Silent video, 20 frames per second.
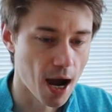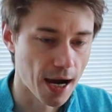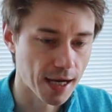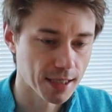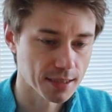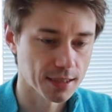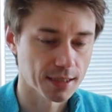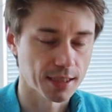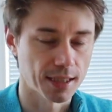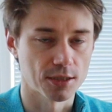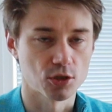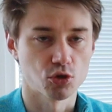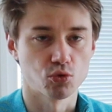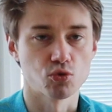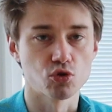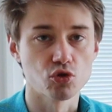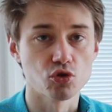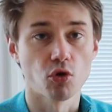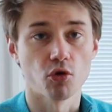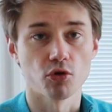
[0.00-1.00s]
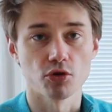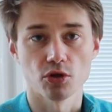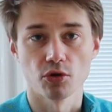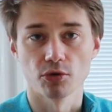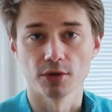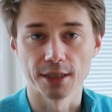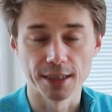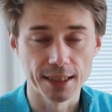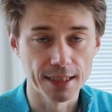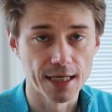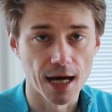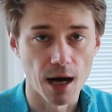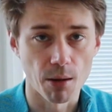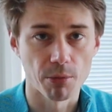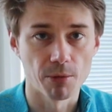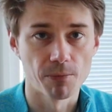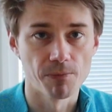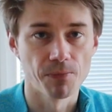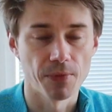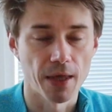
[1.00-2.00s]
asked us to source on GitHub.